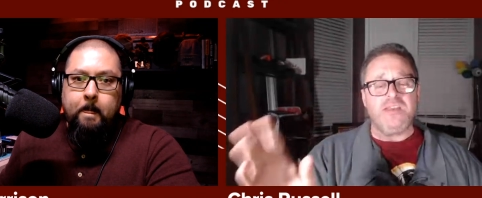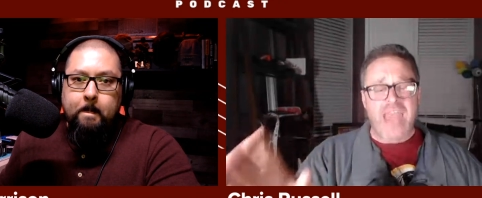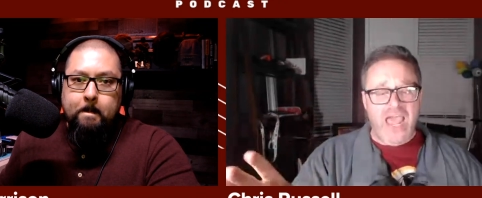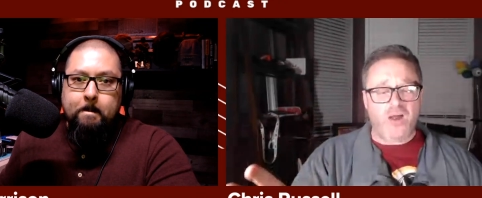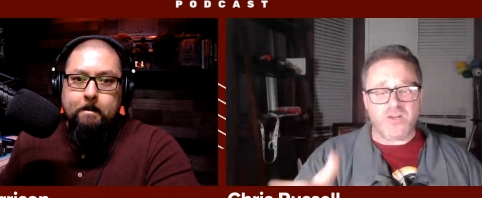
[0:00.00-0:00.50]

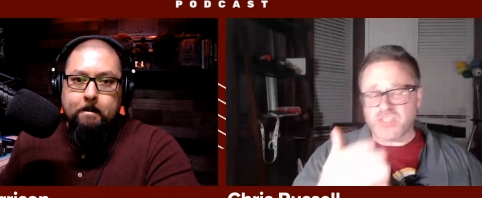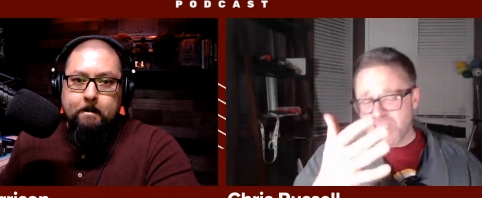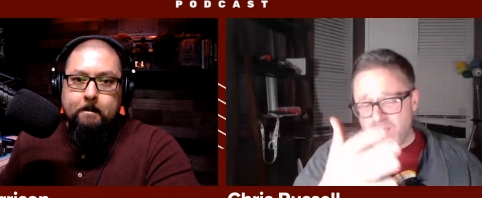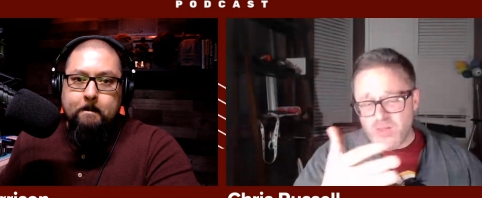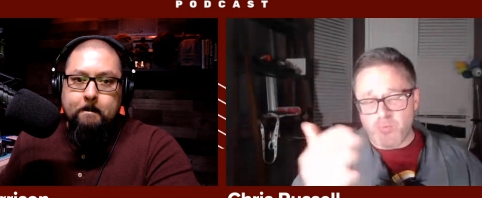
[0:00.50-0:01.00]
Speaker 1: now to
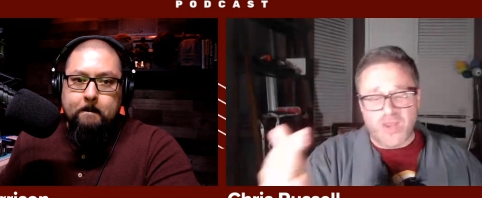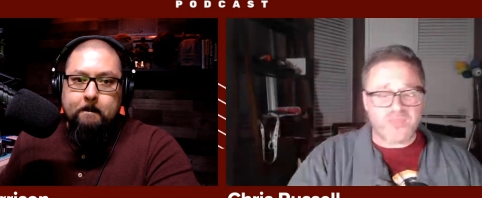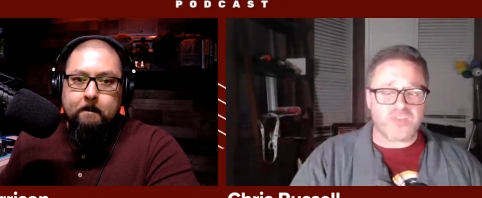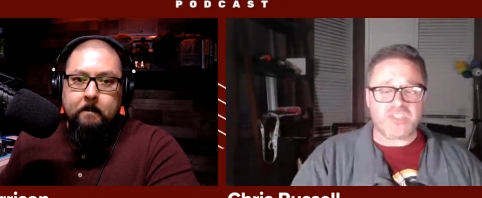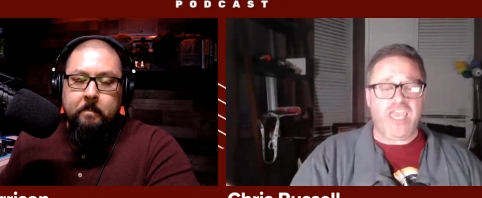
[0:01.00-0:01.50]

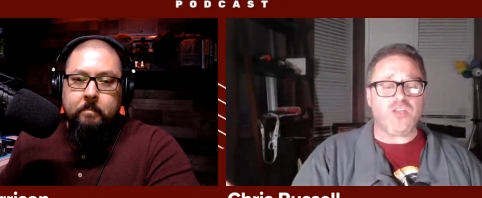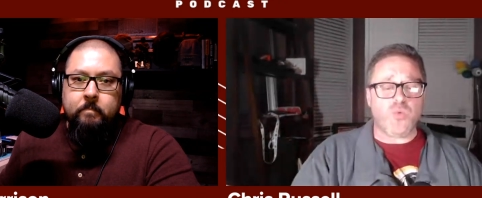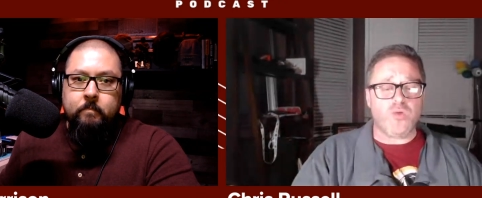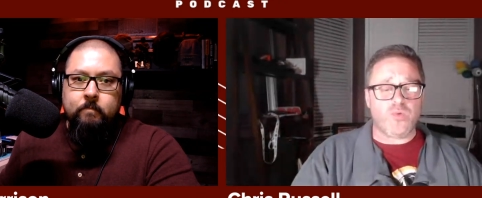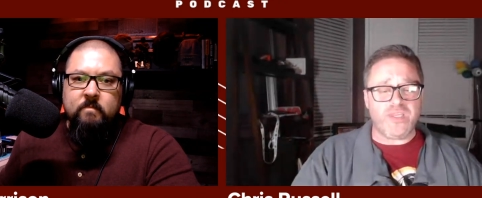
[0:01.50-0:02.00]
celebrate the
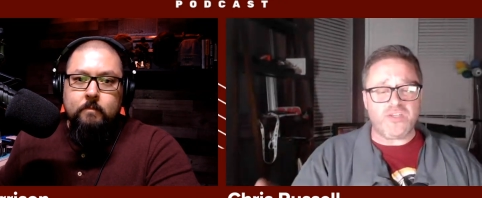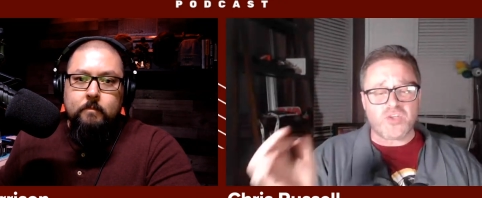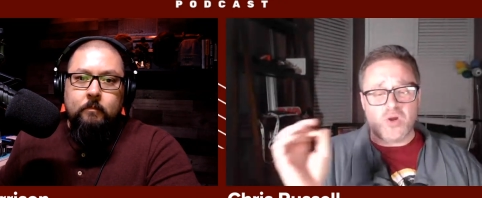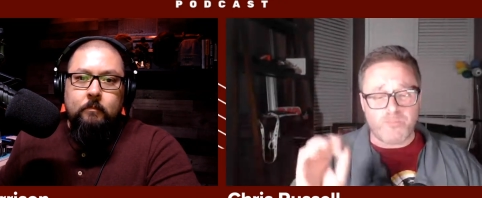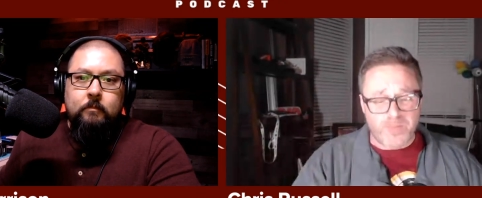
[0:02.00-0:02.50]
schedule release.
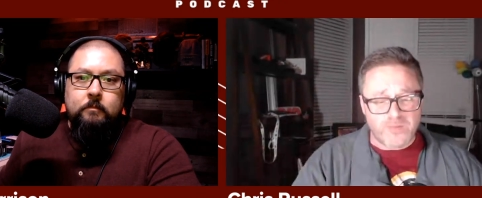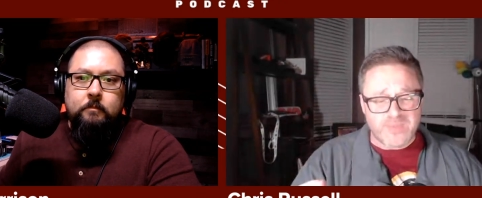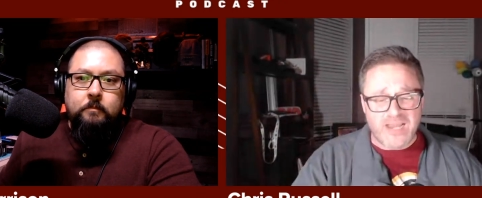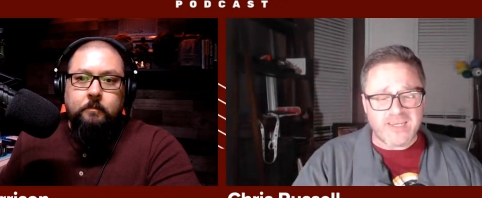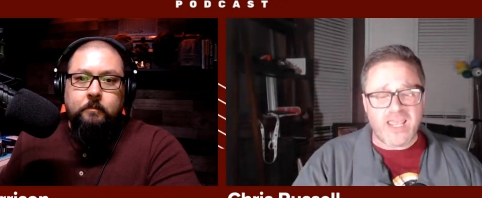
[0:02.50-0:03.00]
Go to built
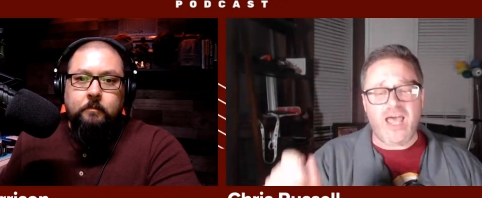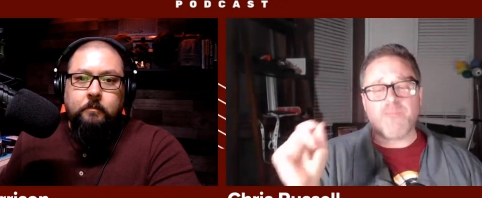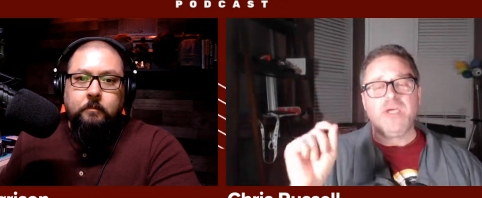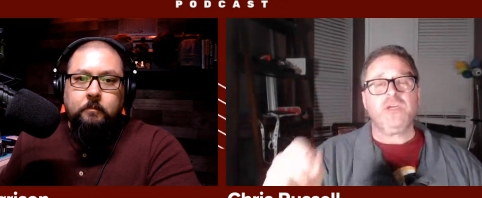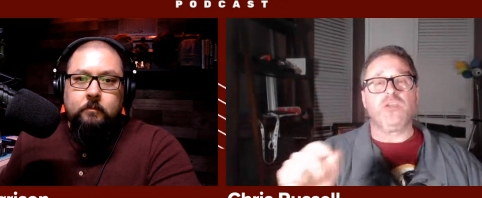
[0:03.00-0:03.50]
dot
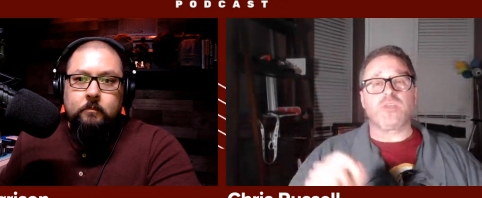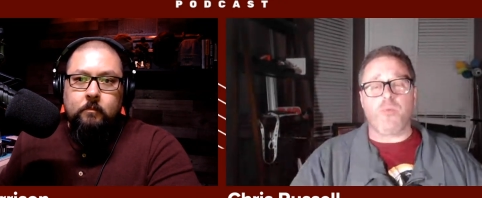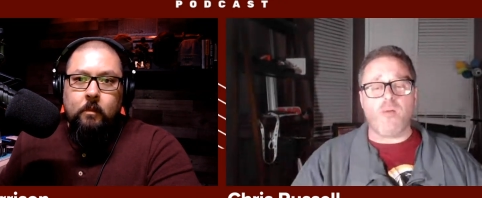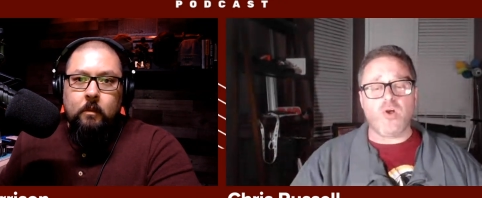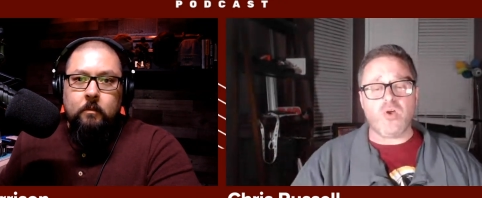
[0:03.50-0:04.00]
com, use the
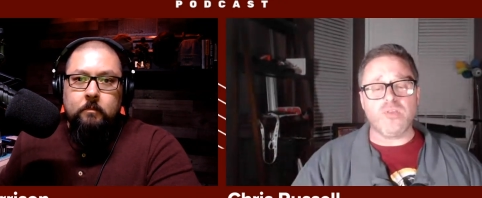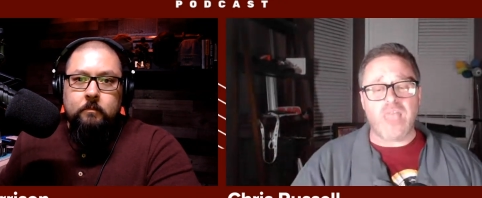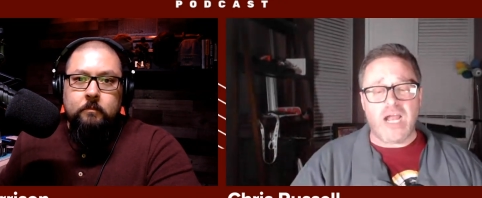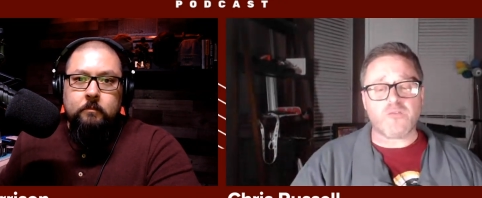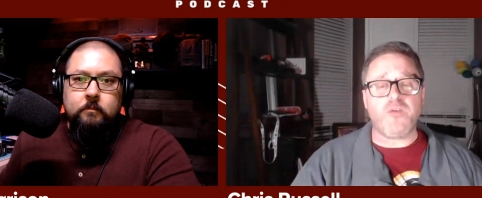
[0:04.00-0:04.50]
promo code
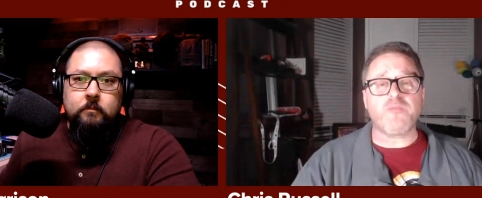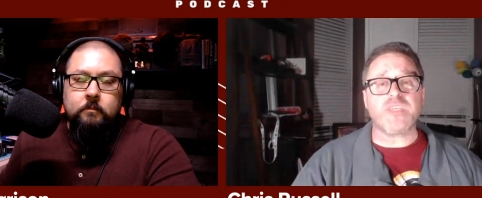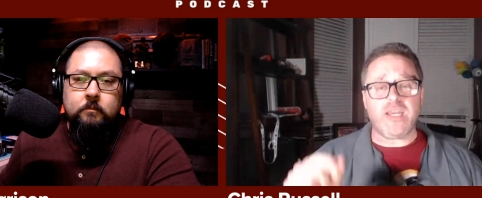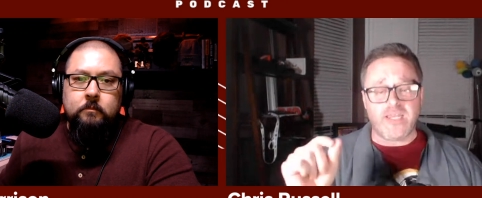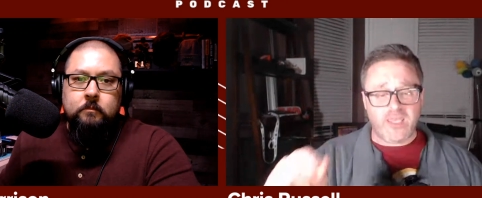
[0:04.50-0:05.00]
locked
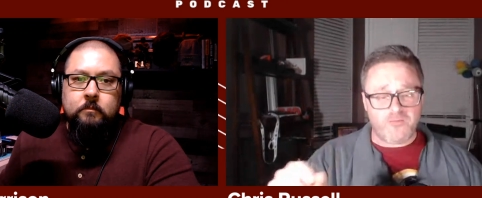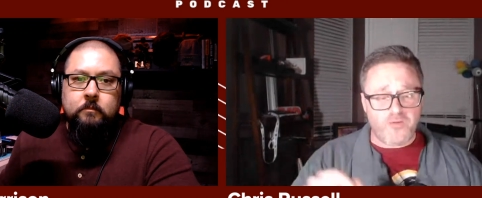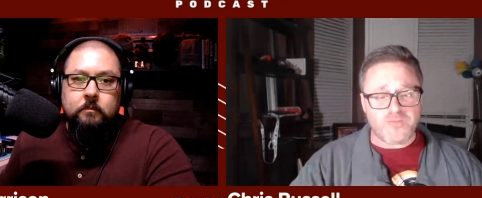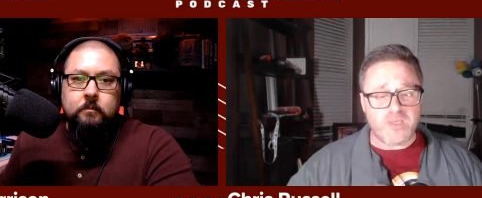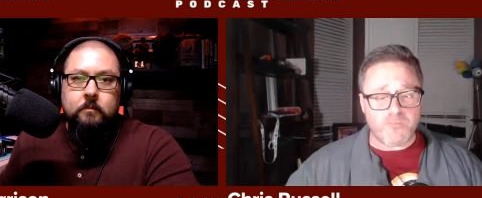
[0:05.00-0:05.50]
fifteen and get
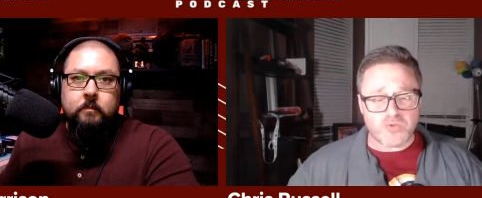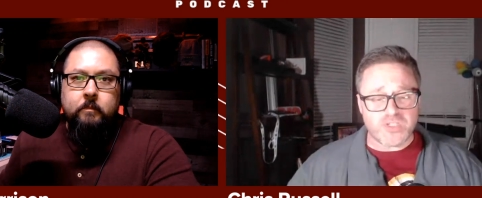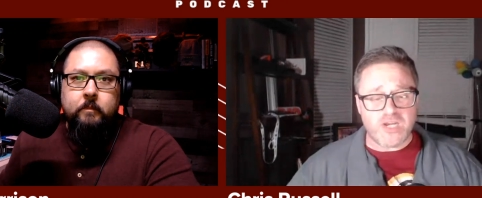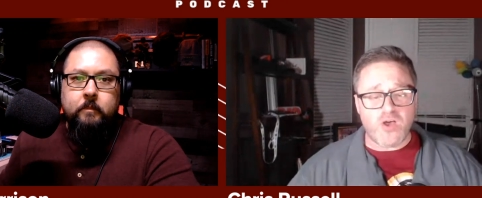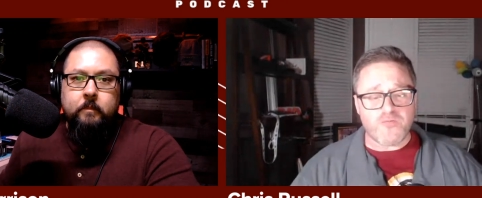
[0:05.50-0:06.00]
fifteen
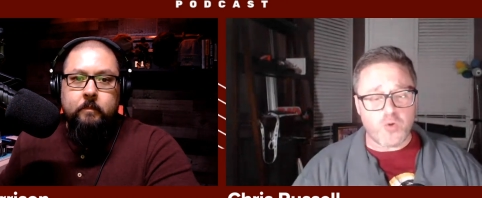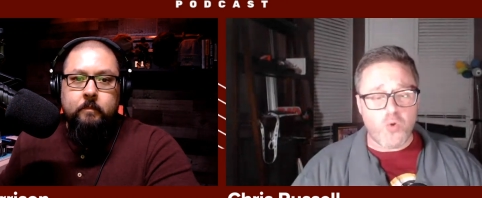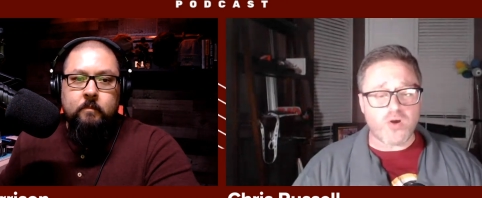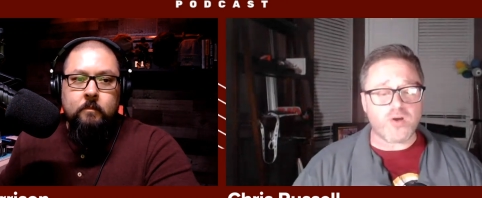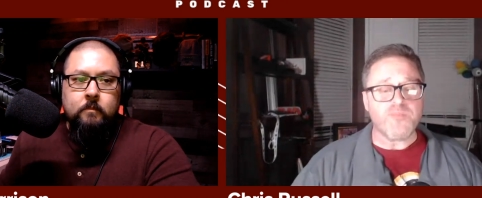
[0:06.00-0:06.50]
percent off your
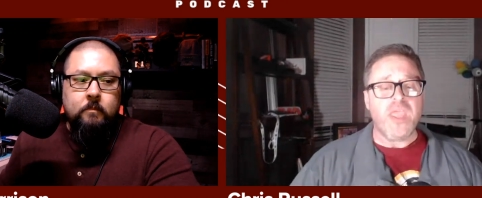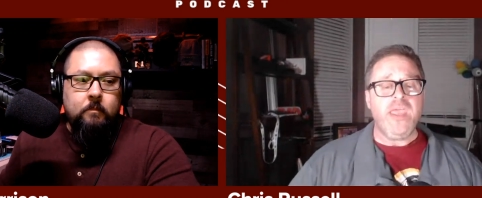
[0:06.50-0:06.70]
order.